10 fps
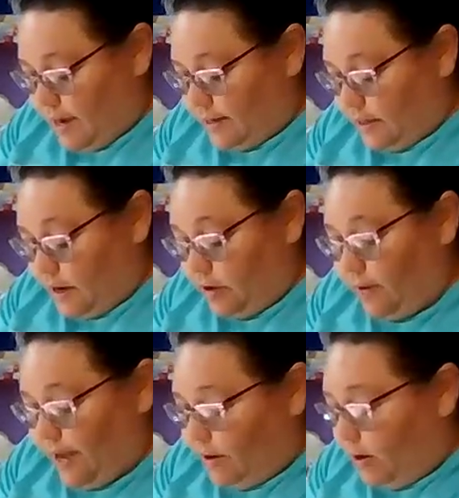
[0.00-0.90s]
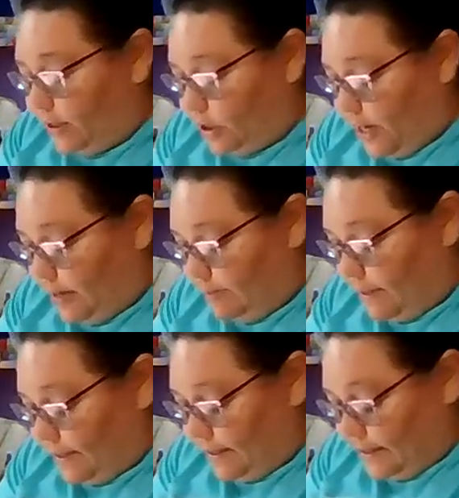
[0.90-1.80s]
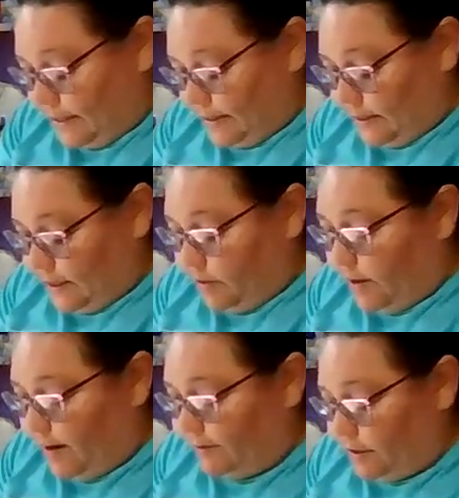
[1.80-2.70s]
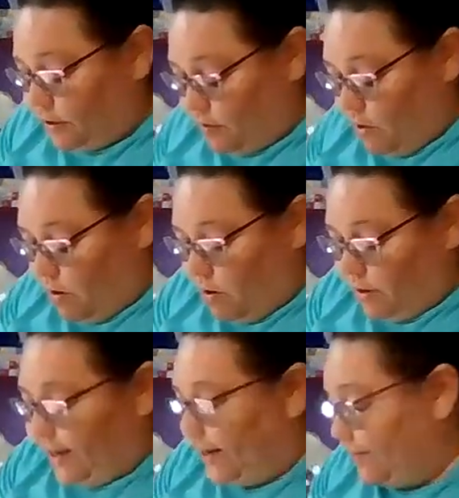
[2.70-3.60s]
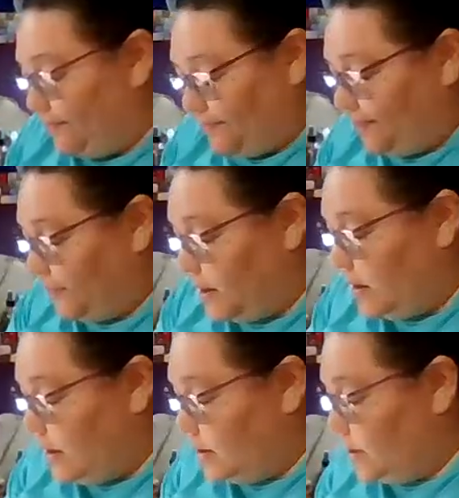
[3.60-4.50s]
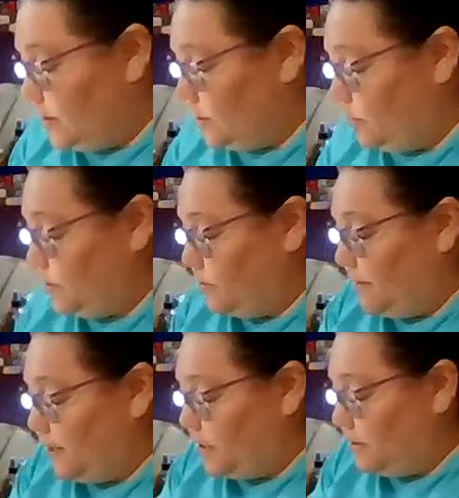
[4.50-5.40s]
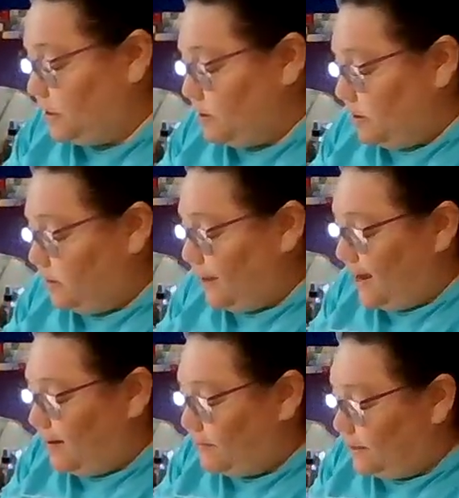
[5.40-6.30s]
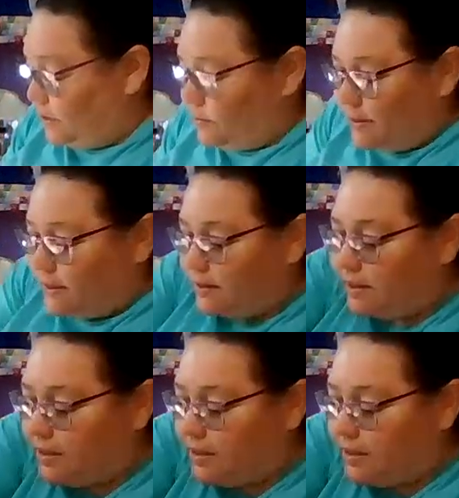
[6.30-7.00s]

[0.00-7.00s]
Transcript: And you cannot chain piece these. You'd have to sew all, like, just sew so much each time. You can't really do it.